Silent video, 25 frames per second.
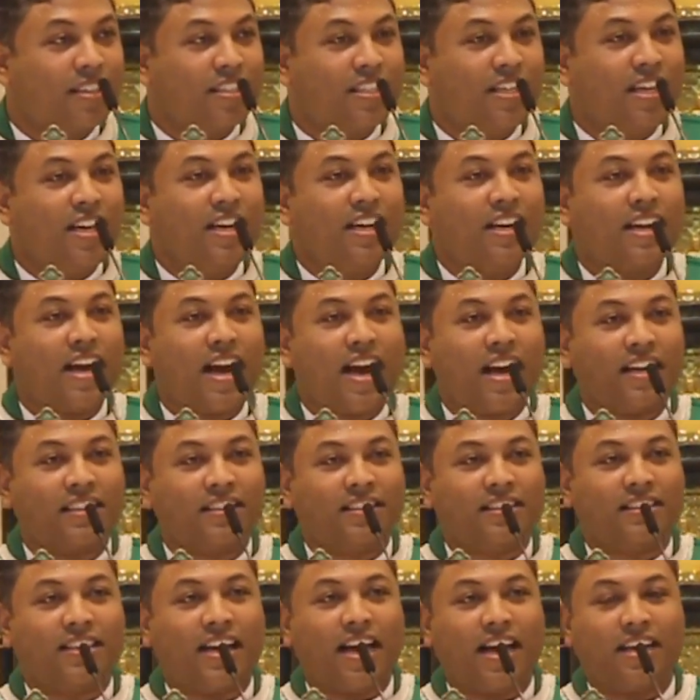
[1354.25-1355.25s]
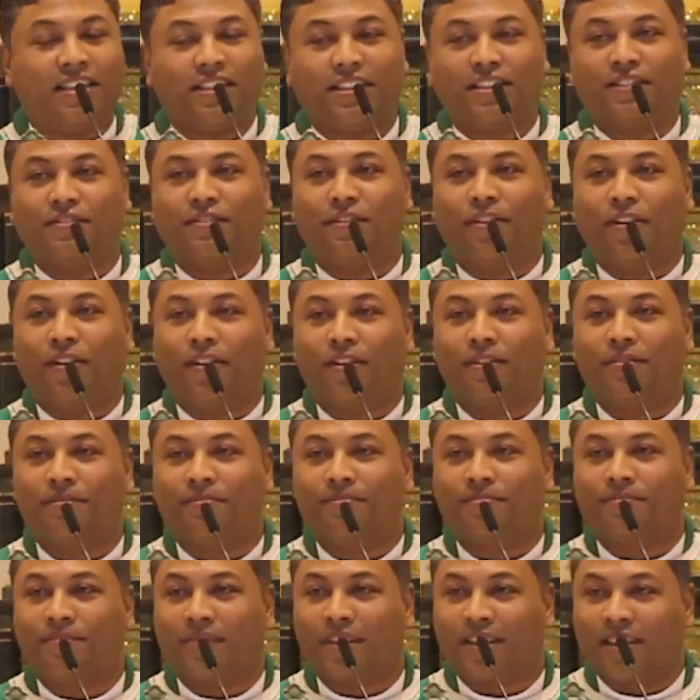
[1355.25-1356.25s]
T in Acts stands for?
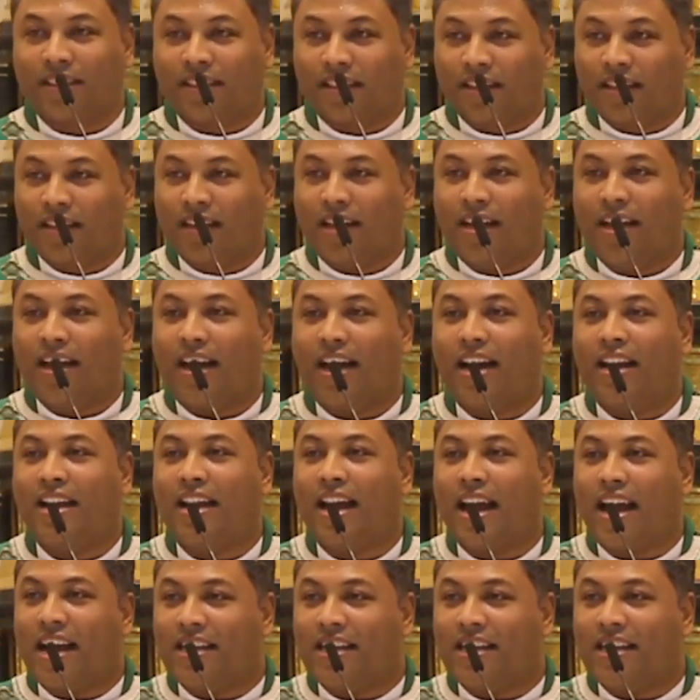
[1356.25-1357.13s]
And